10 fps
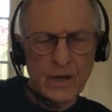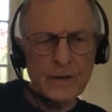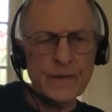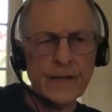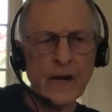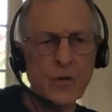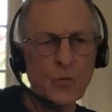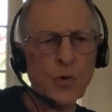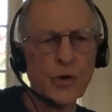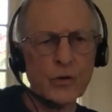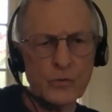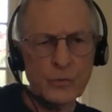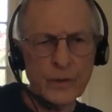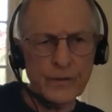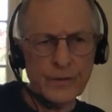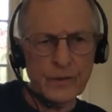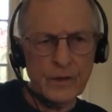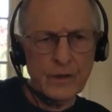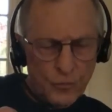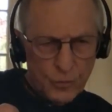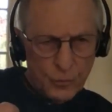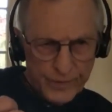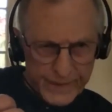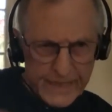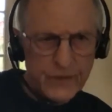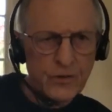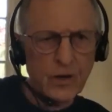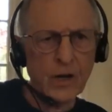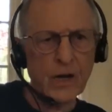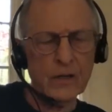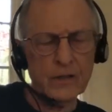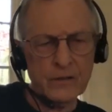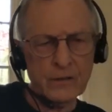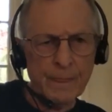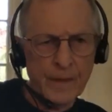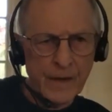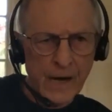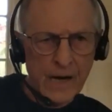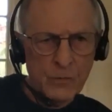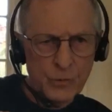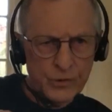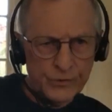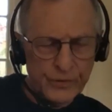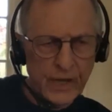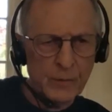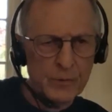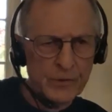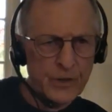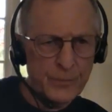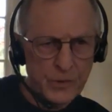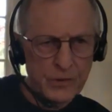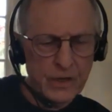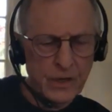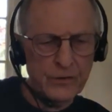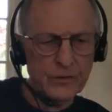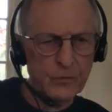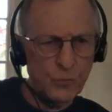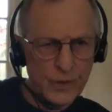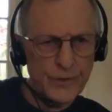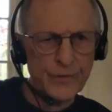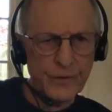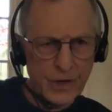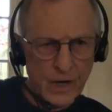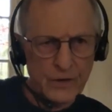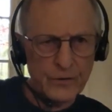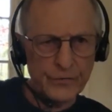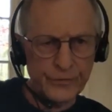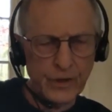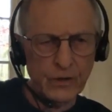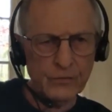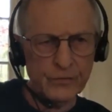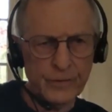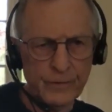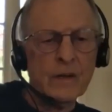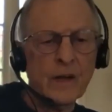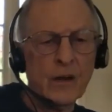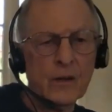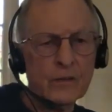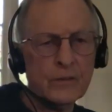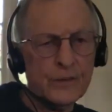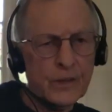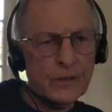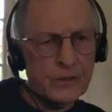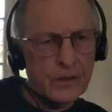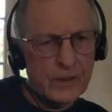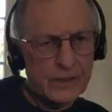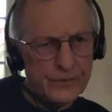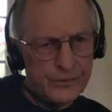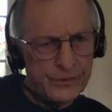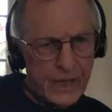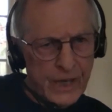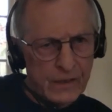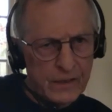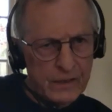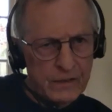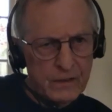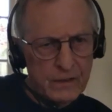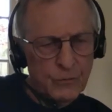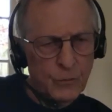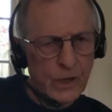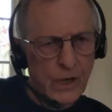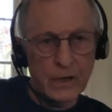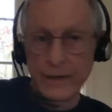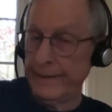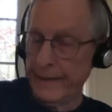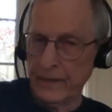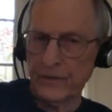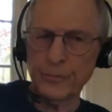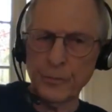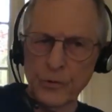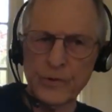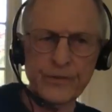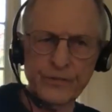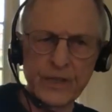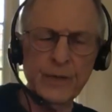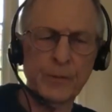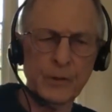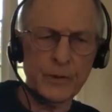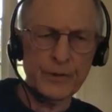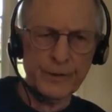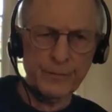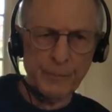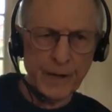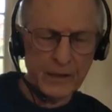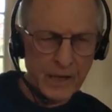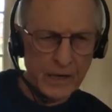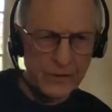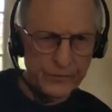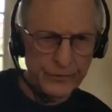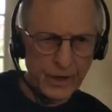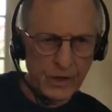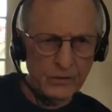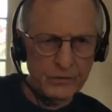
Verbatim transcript: that I worked with with each client that I would establish communication with their higher self. Now, Jared has said, when I, and I explored this deeply with him about higher self,